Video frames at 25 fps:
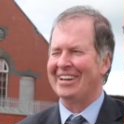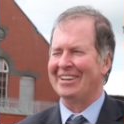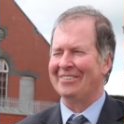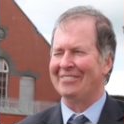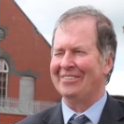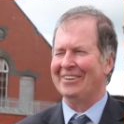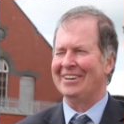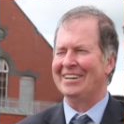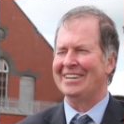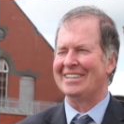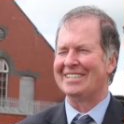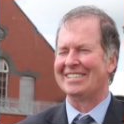
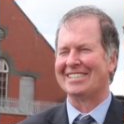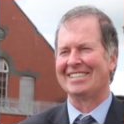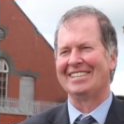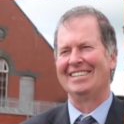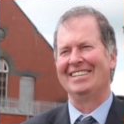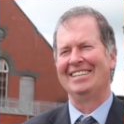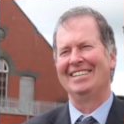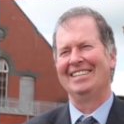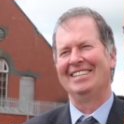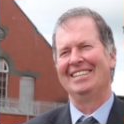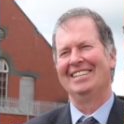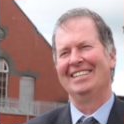it was. Also,
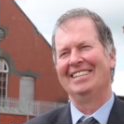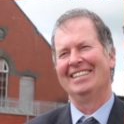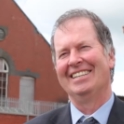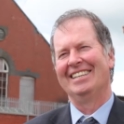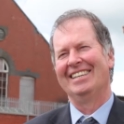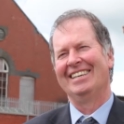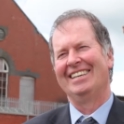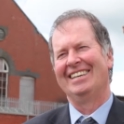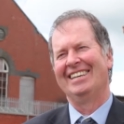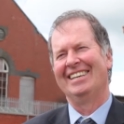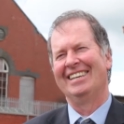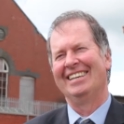uh, a
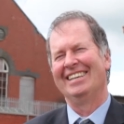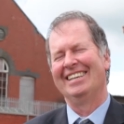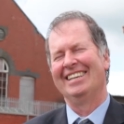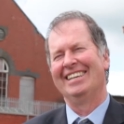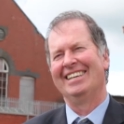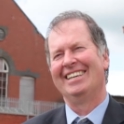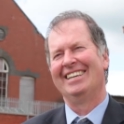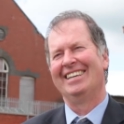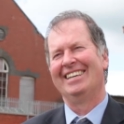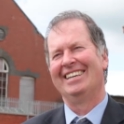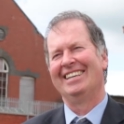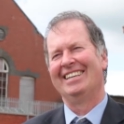lot of
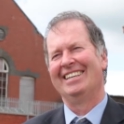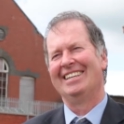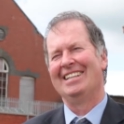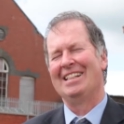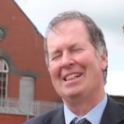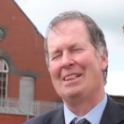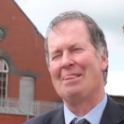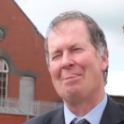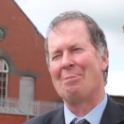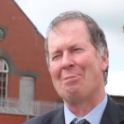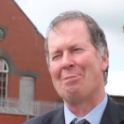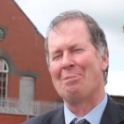employment for
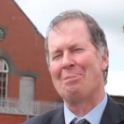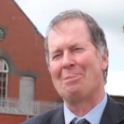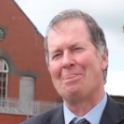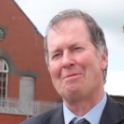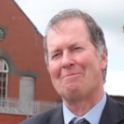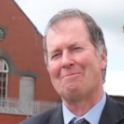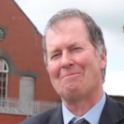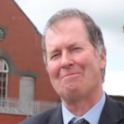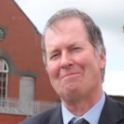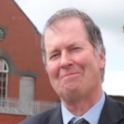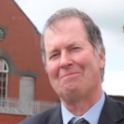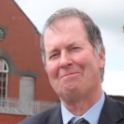local people
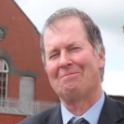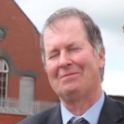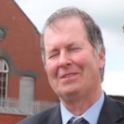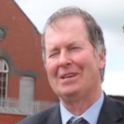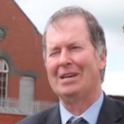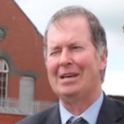here, wasn't it?